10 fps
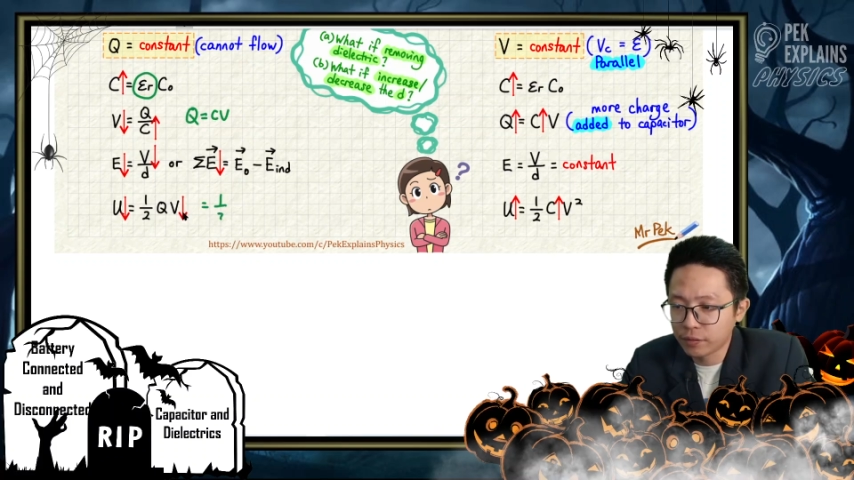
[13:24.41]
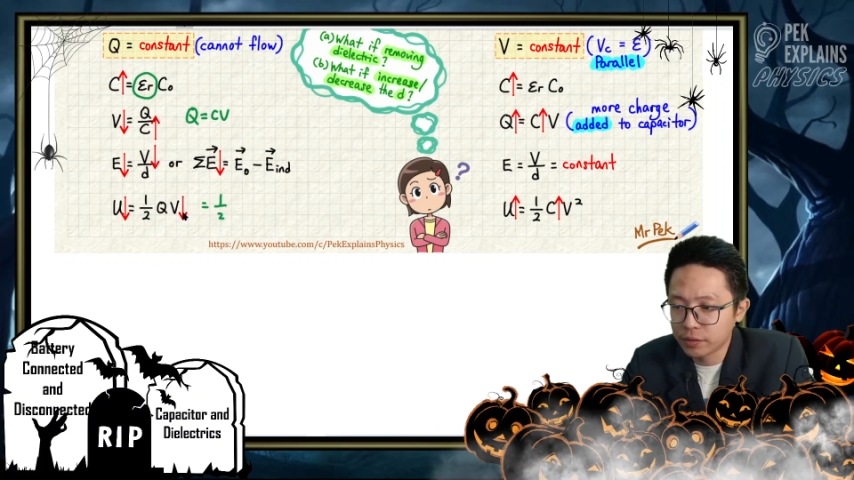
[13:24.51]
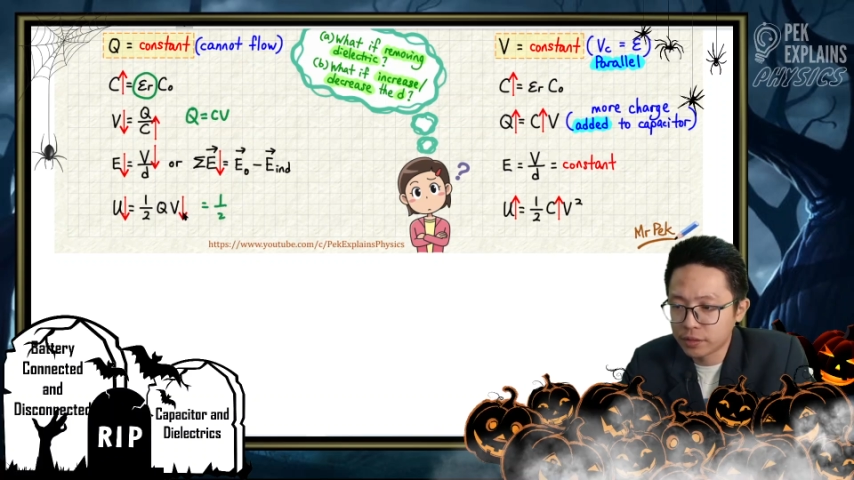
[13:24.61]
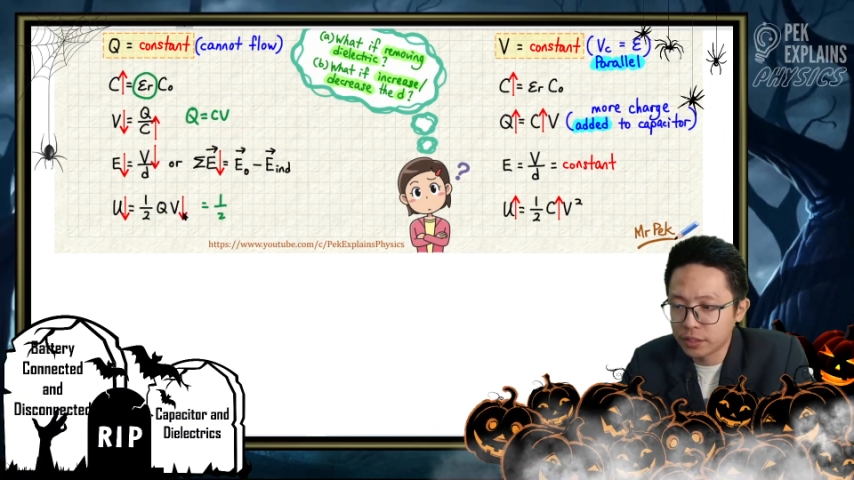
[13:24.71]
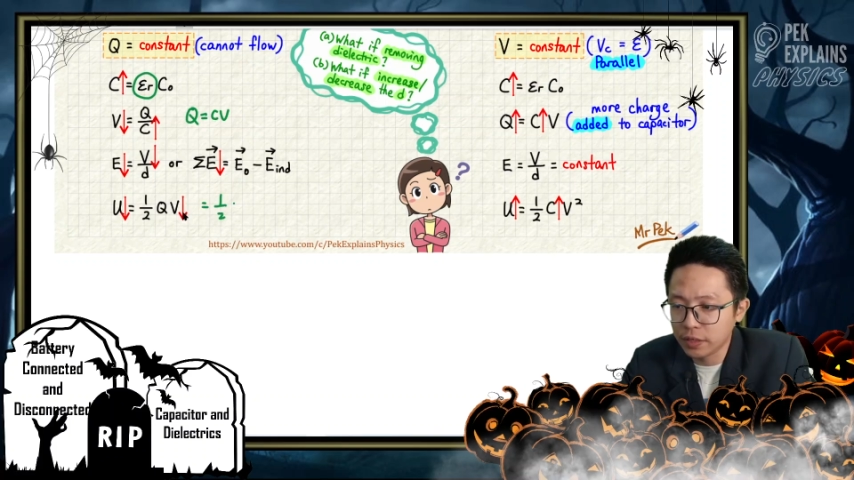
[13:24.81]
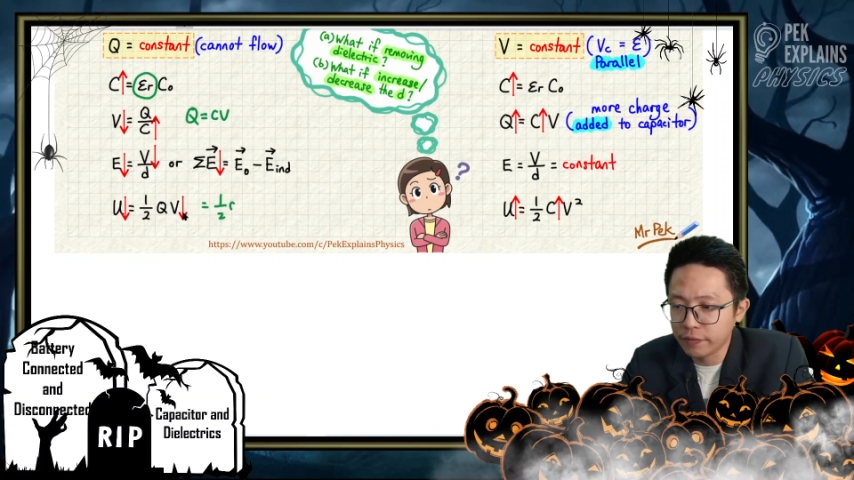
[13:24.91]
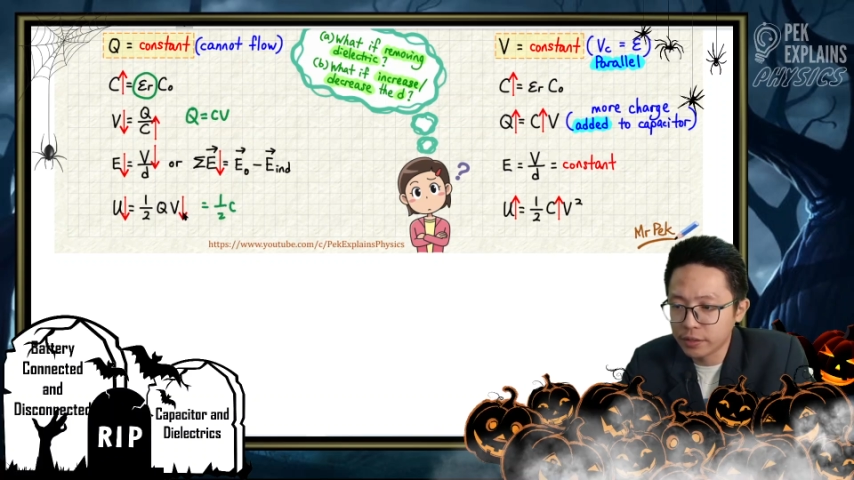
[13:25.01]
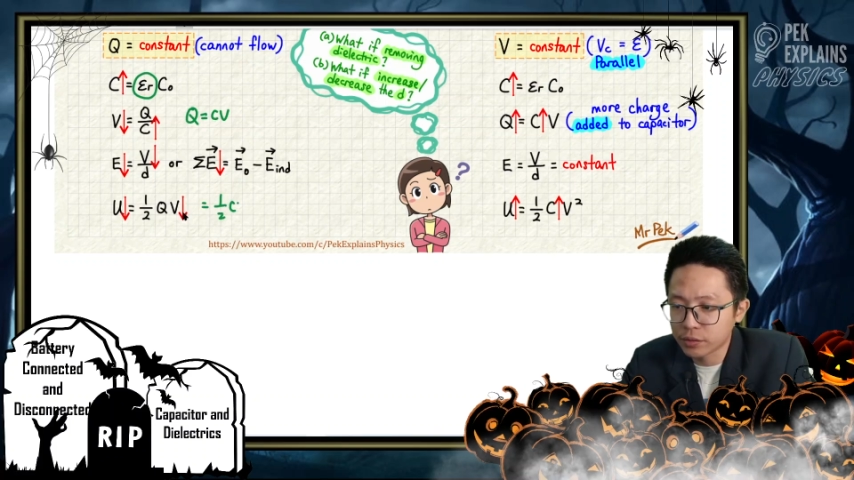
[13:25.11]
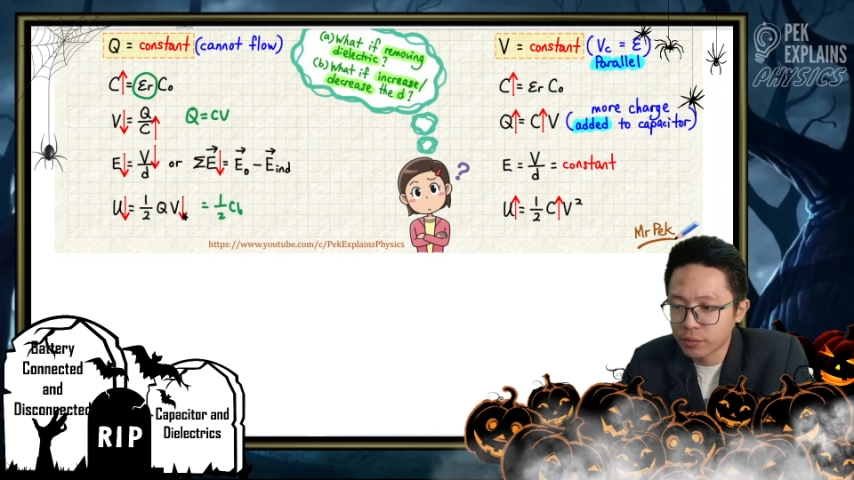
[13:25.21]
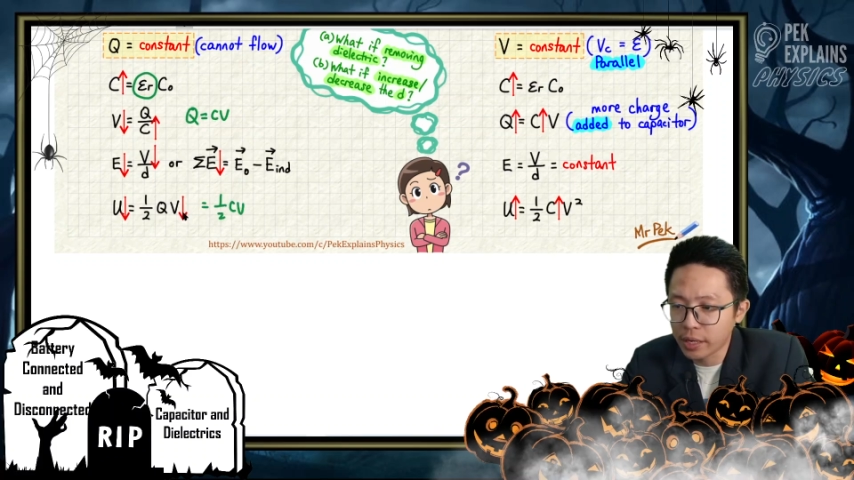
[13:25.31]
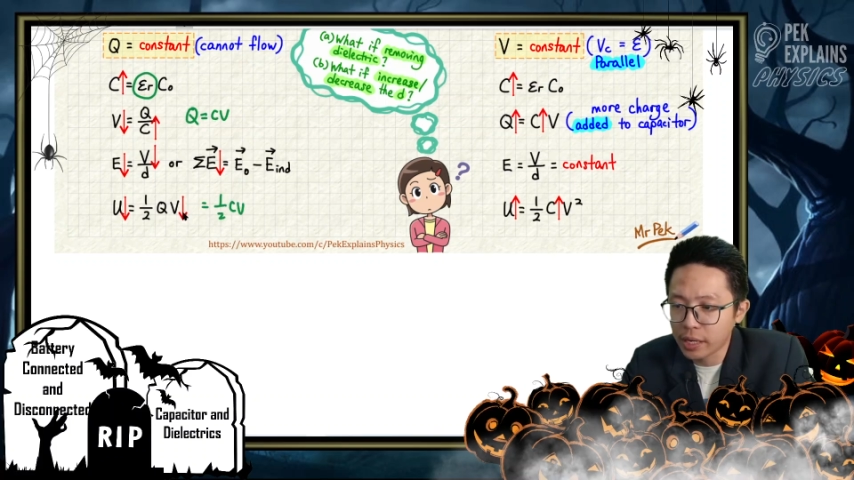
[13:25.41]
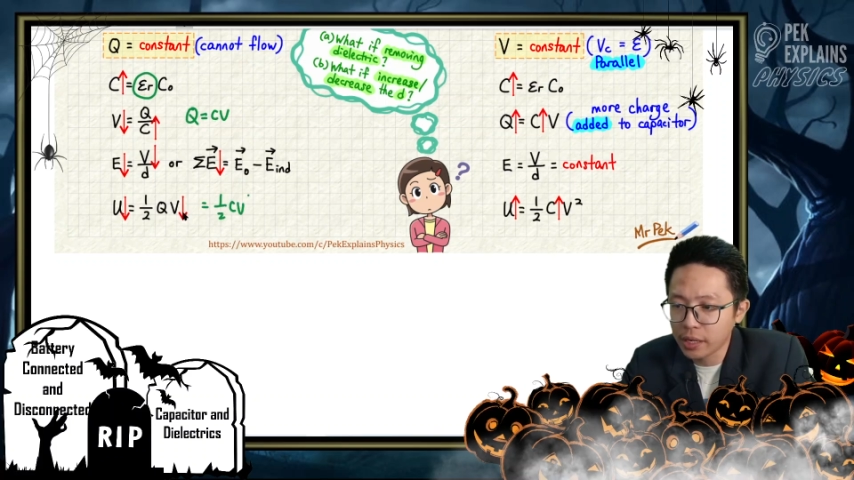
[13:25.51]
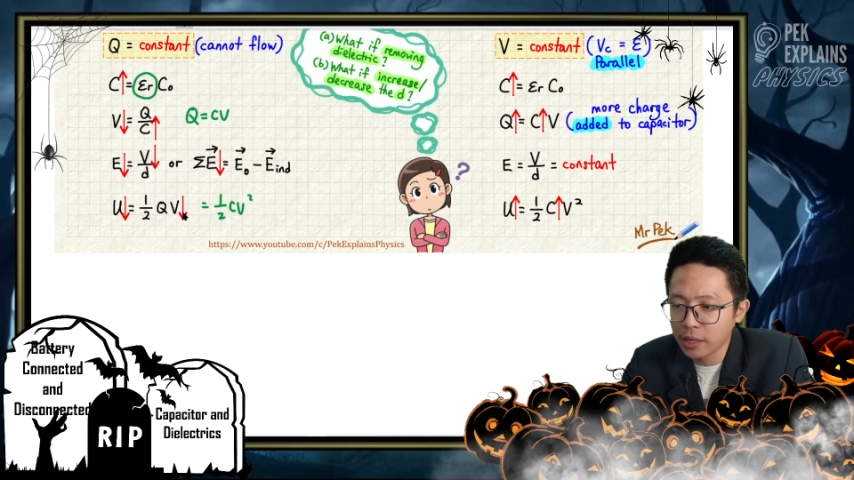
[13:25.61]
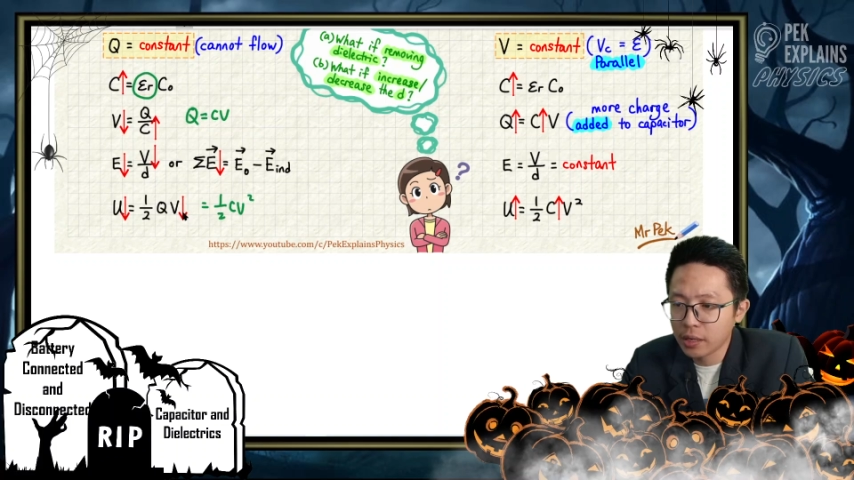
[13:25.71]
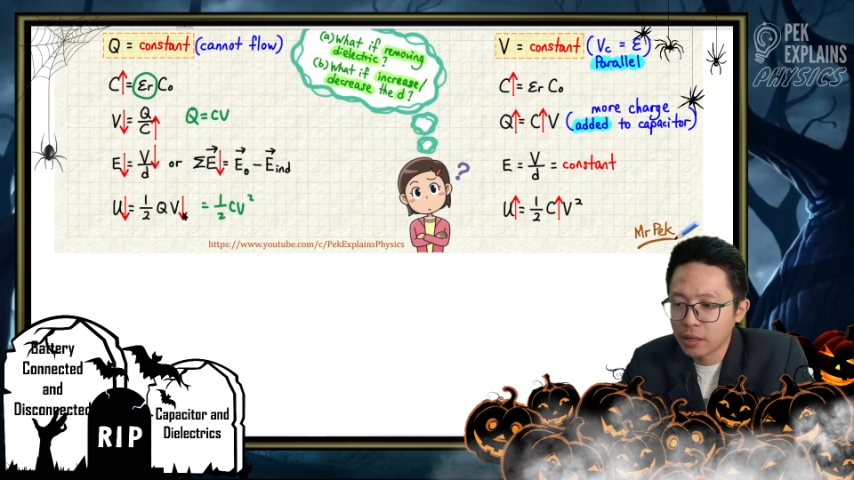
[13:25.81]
CV square